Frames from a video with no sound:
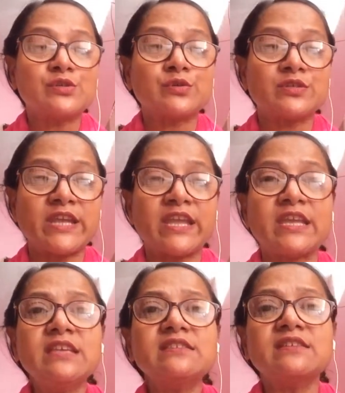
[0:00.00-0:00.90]
to take
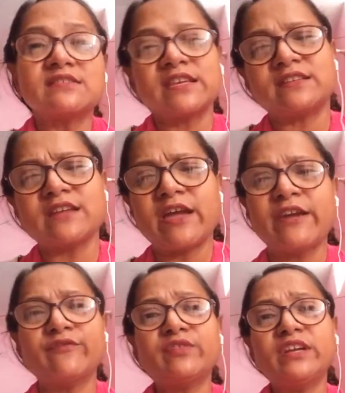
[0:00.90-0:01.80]
his seat. Now,
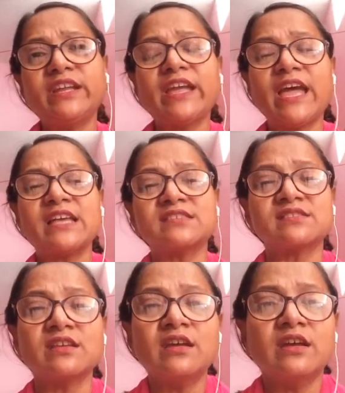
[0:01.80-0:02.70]
every day,
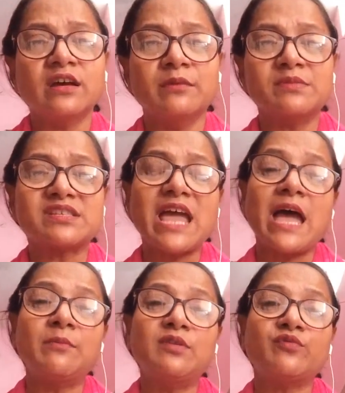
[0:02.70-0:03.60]
as Mr.
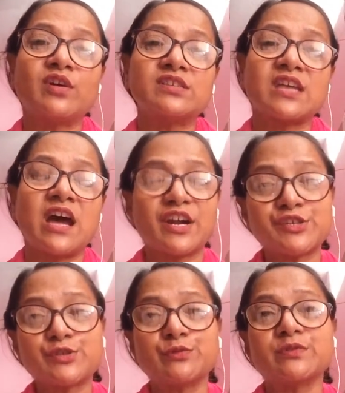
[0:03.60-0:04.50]
Hamill was
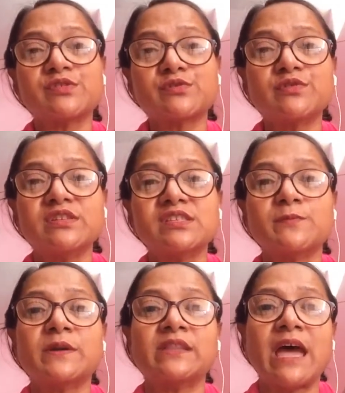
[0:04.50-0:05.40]
harsh to the students,
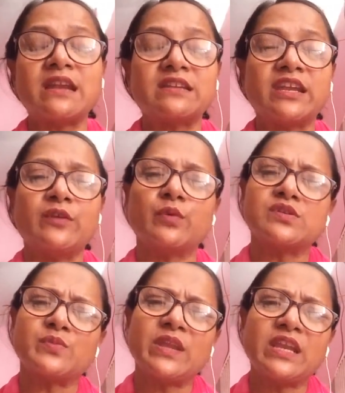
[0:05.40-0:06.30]
but that day he
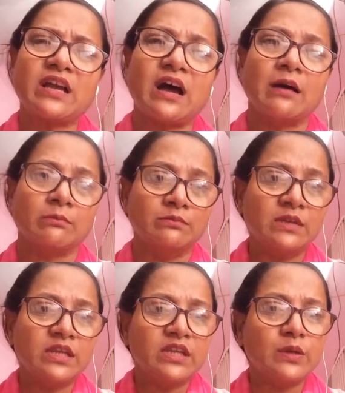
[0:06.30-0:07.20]
was very calm.
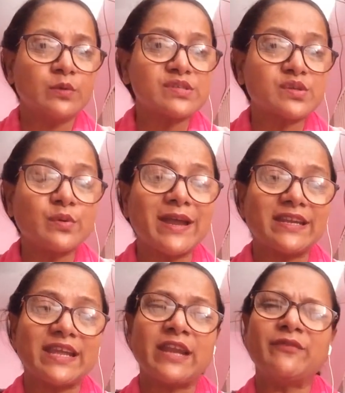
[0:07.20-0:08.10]
He was
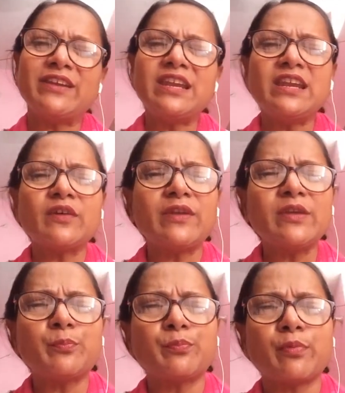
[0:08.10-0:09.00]
quiet and in a
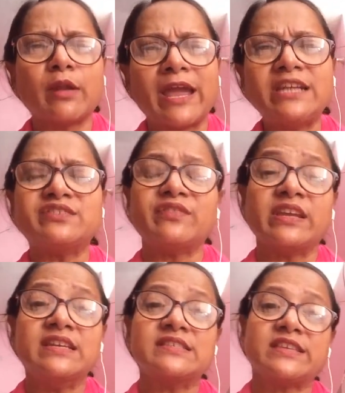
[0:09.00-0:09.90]
very polite
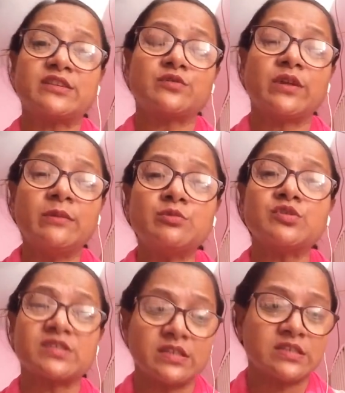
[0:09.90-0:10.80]
way, he said to him to
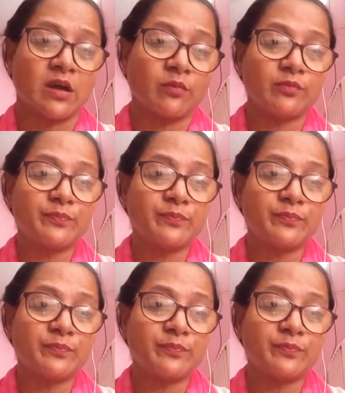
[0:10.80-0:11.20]
sit down.